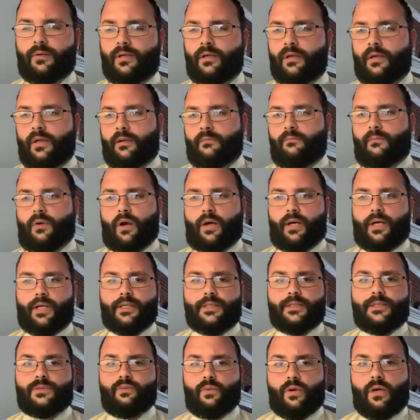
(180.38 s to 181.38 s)
But marketing
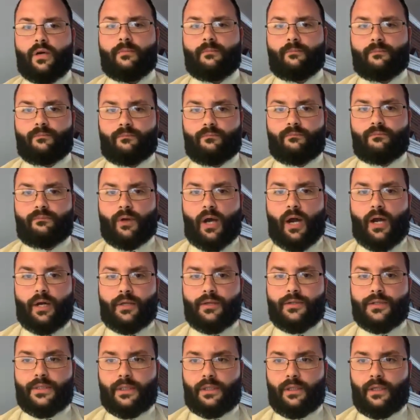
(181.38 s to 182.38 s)
is what brought
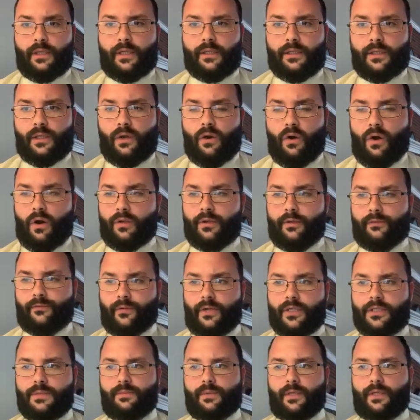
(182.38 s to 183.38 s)
you to look at the car in the
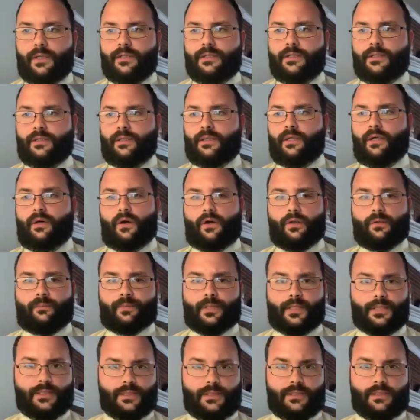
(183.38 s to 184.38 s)
first place. All the
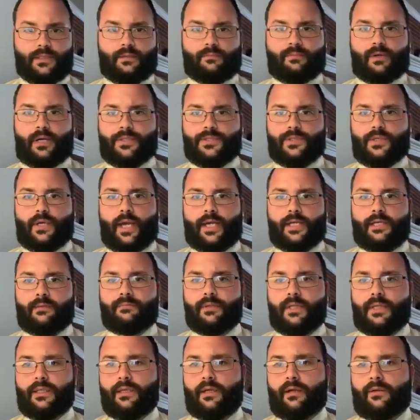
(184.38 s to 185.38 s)
pieces of the puzzle had to
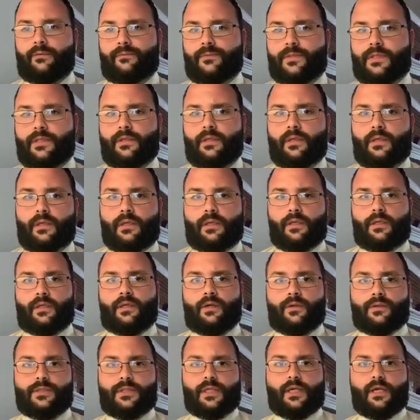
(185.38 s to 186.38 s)
be there
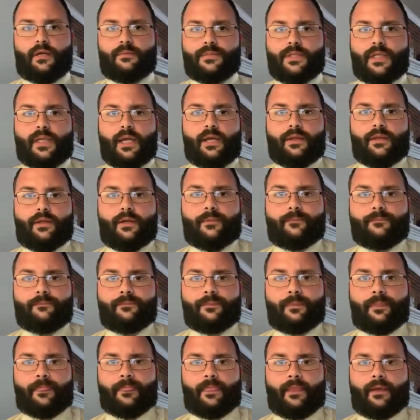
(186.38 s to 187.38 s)
to come together
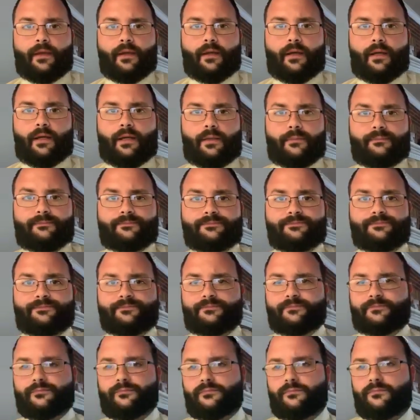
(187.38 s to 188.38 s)

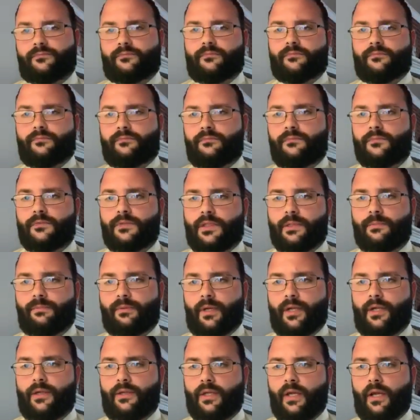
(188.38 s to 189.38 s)
to
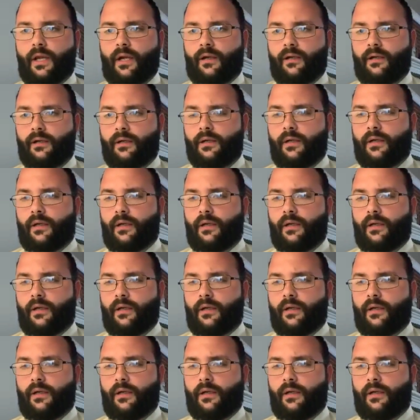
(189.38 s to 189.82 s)
bring you there.